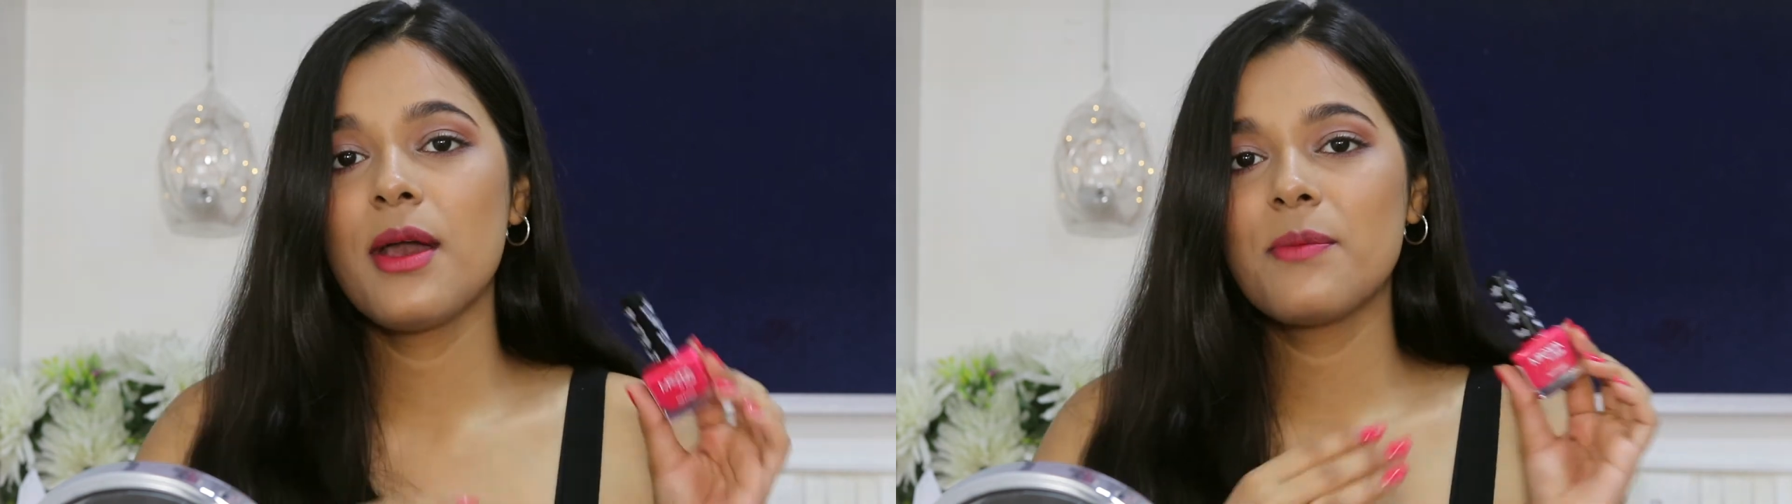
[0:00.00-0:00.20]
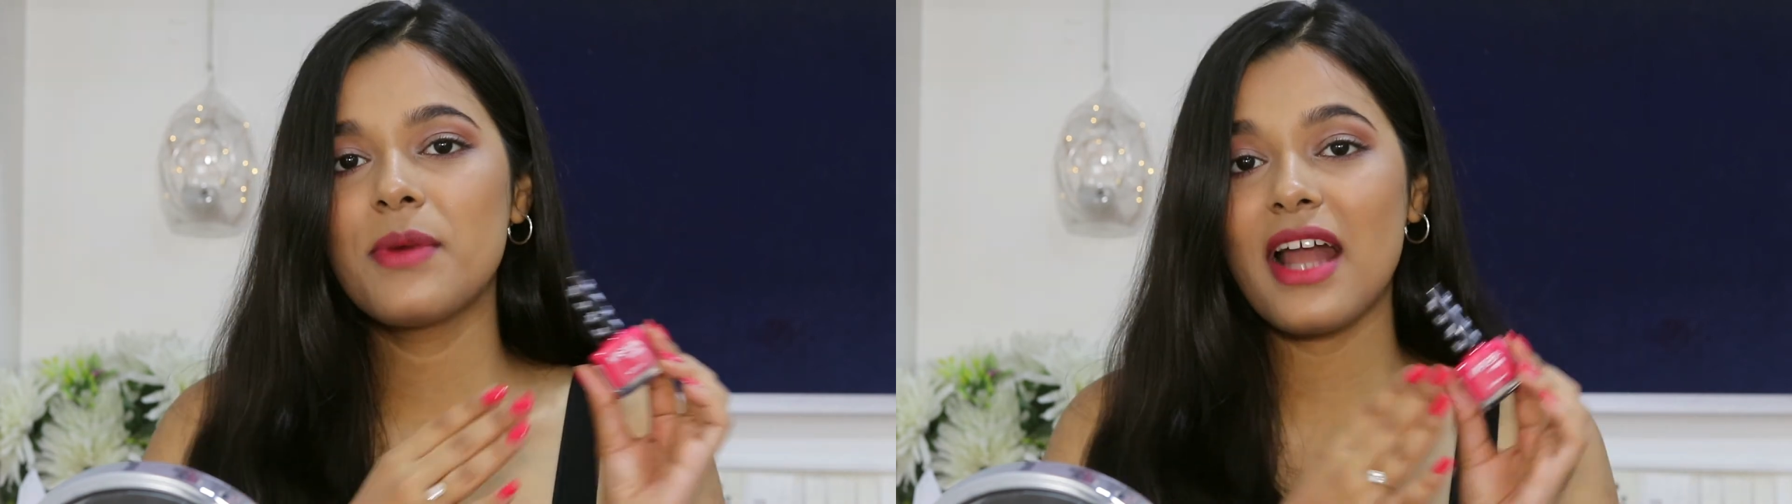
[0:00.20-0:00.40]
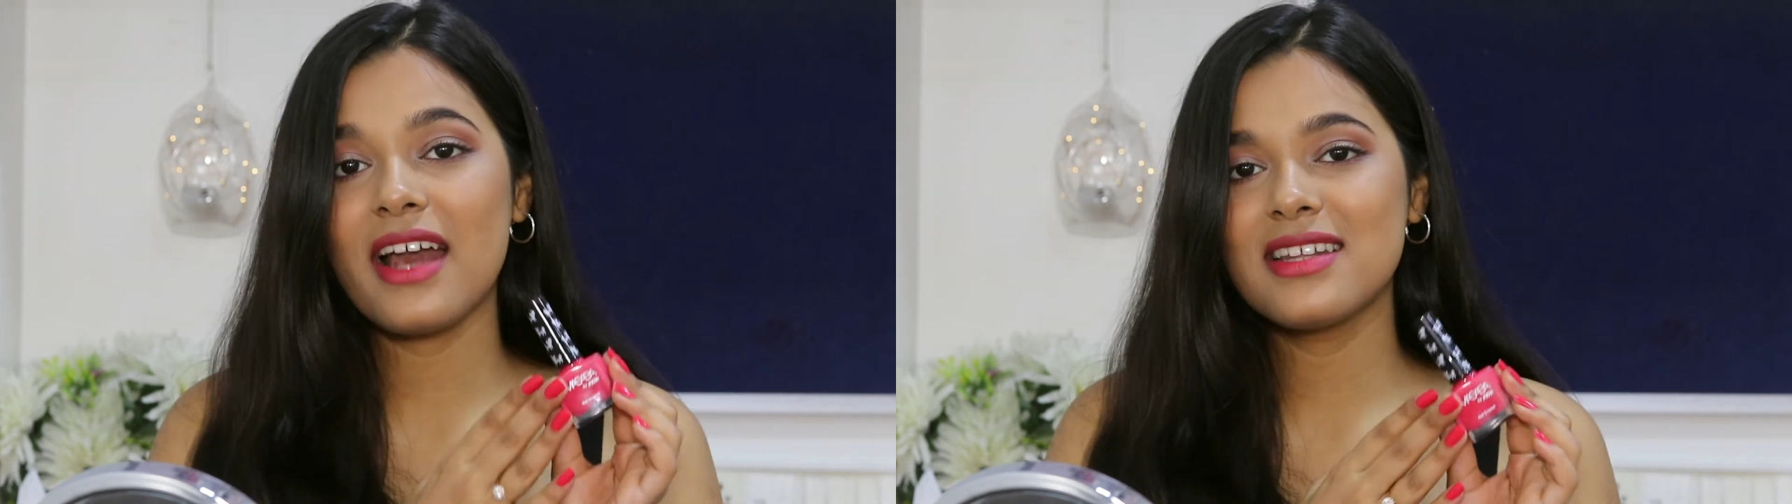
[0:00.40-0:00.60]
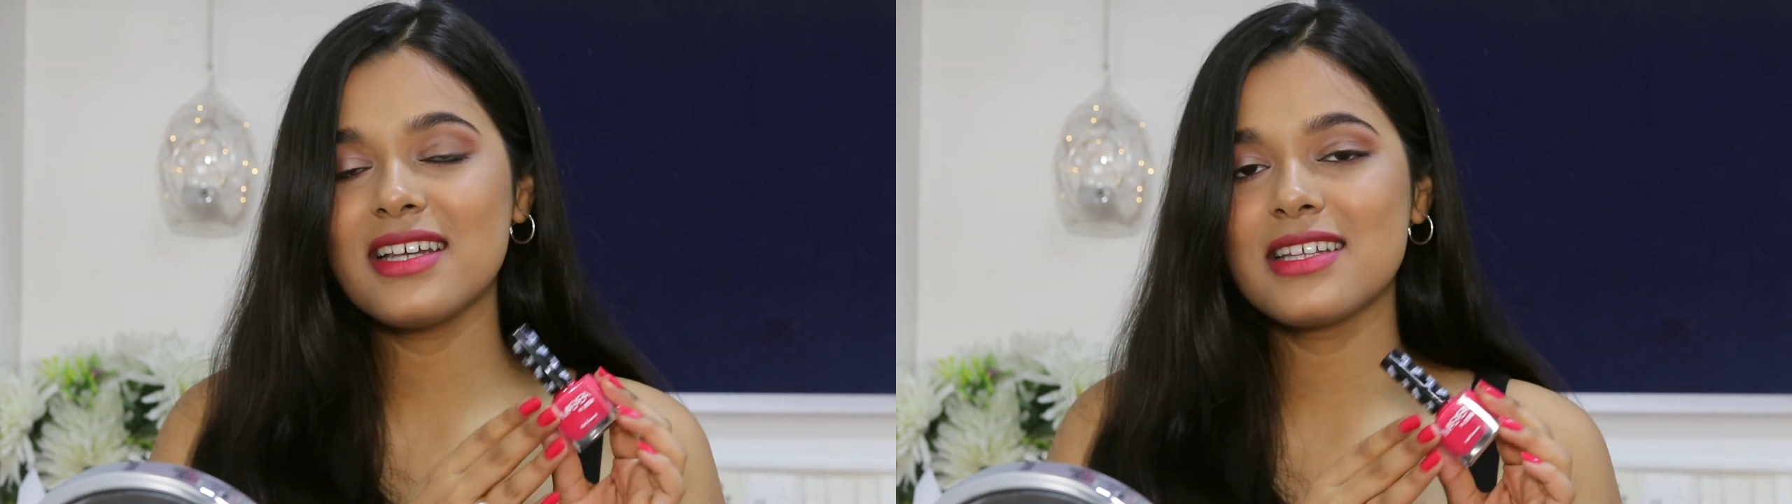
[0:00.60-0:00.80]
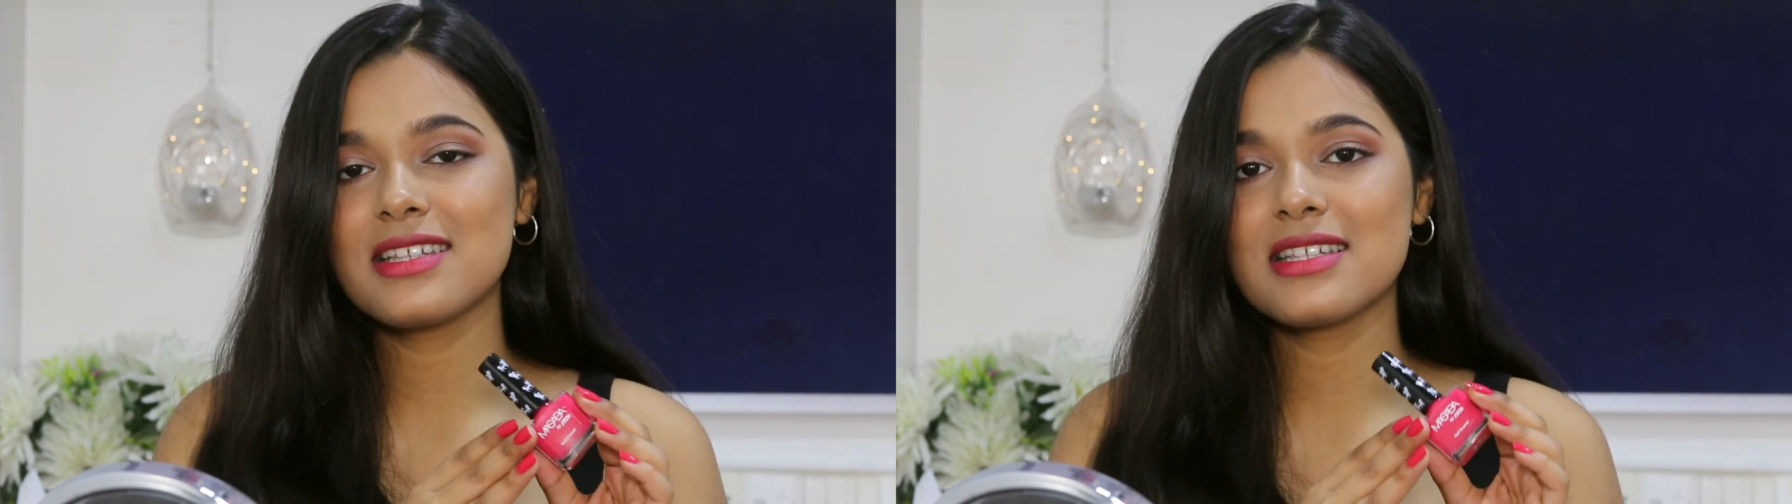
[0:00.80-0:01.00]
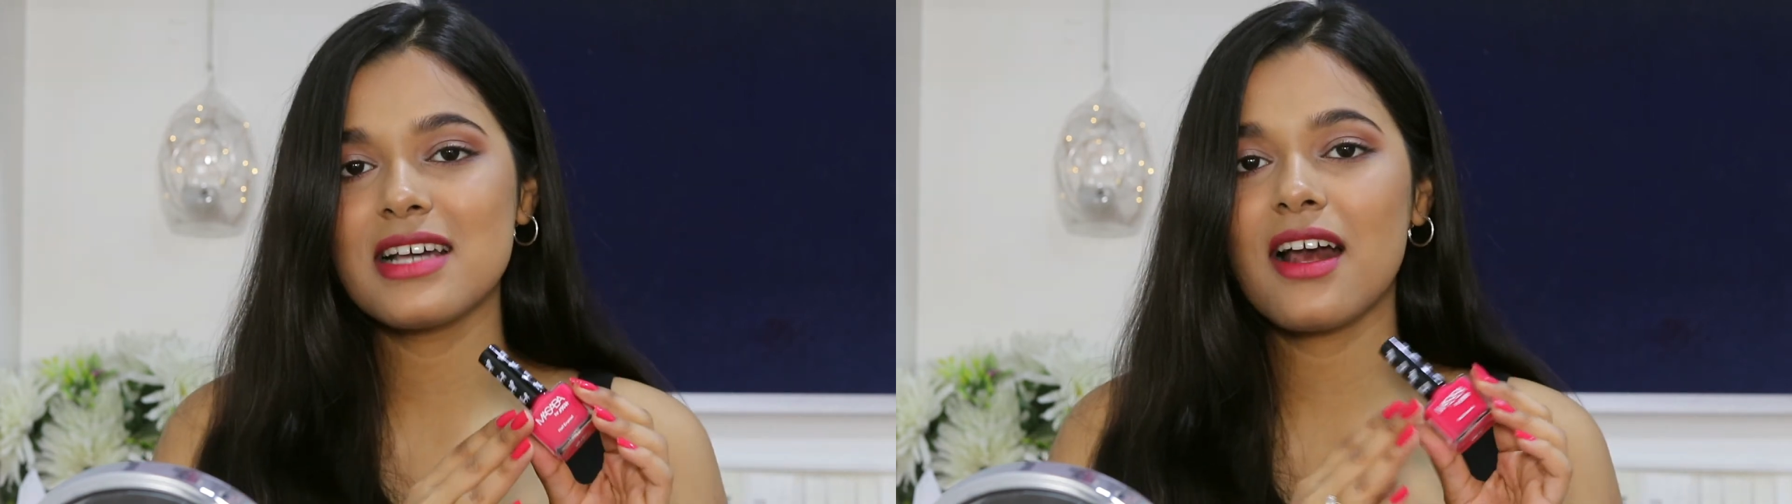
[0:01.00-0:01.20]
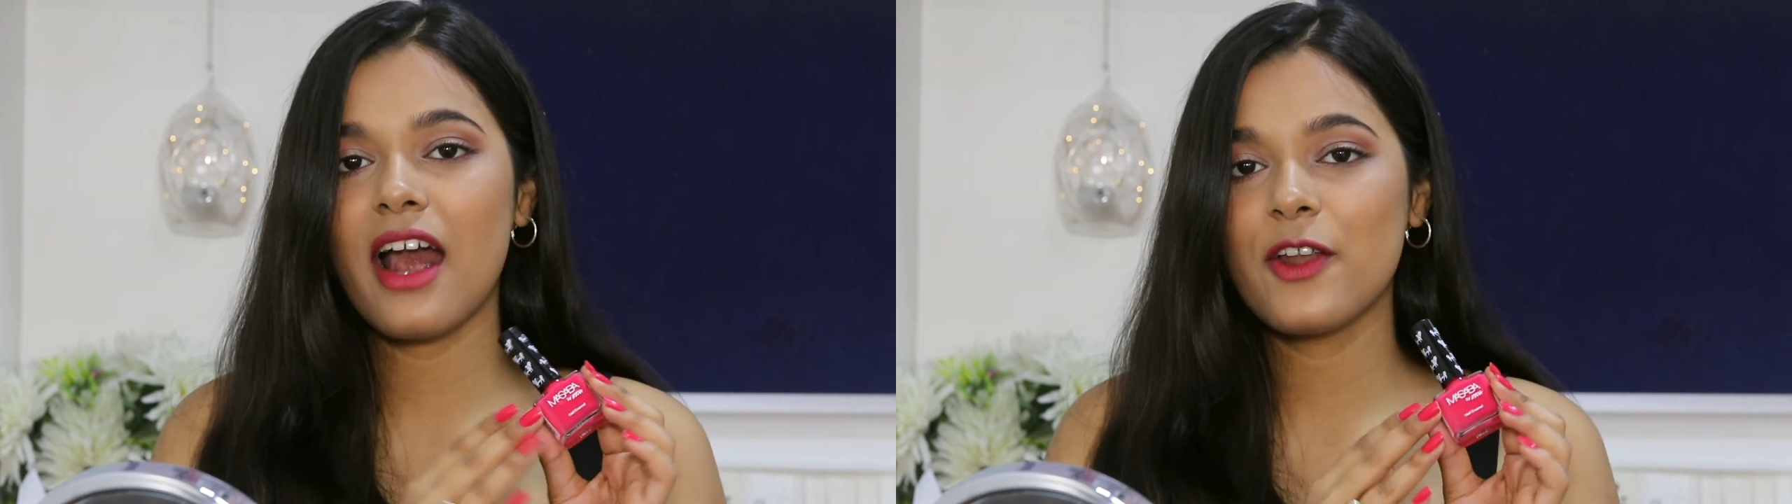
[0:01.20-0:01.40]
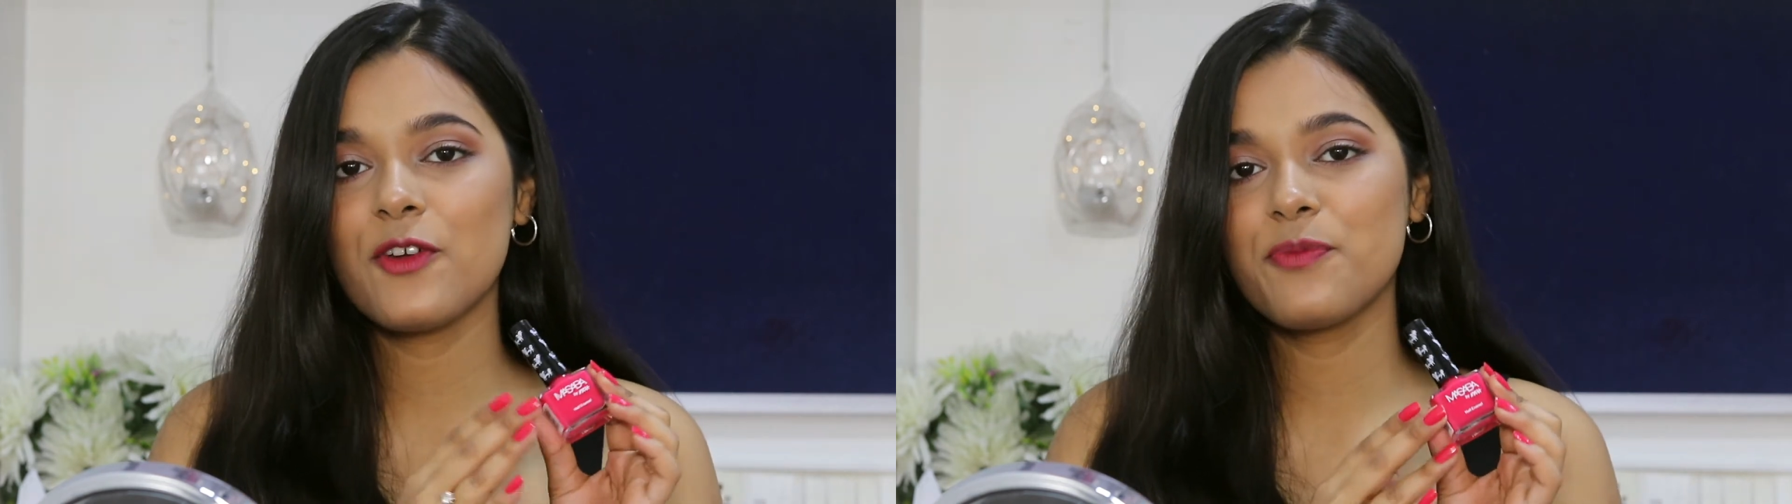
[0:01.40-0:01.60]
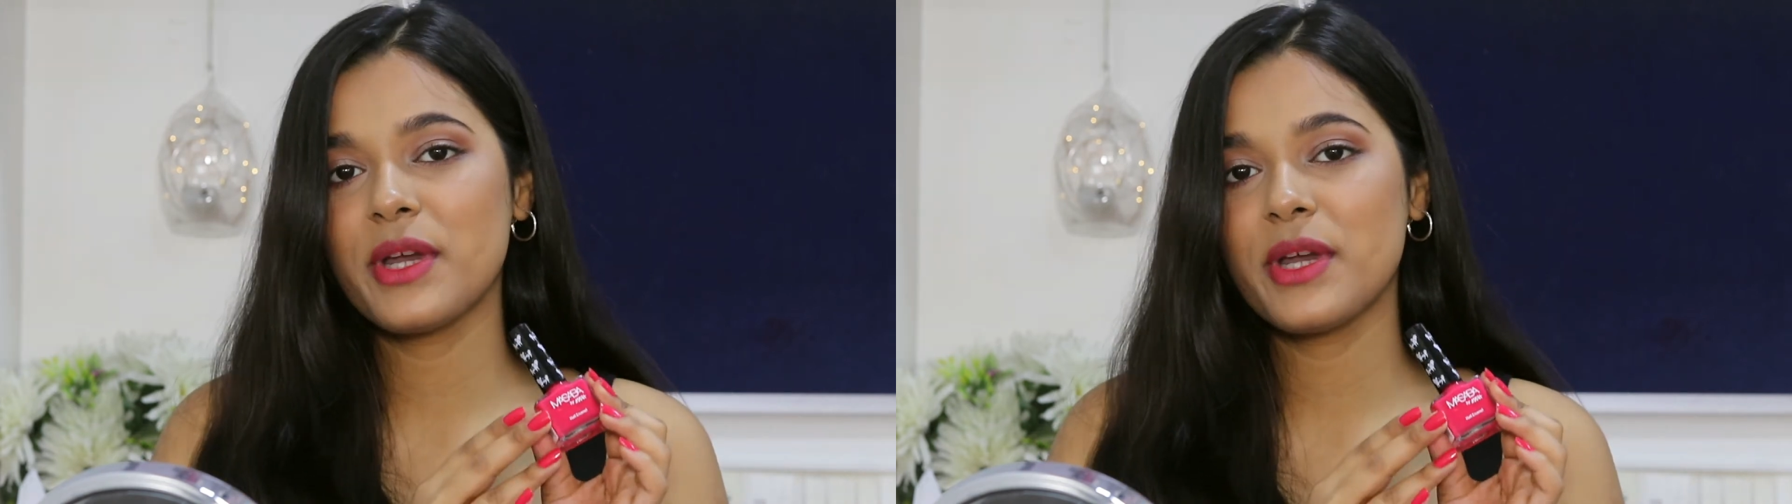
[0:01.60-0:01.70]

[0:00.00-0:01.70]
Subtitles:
But I think this is a kind of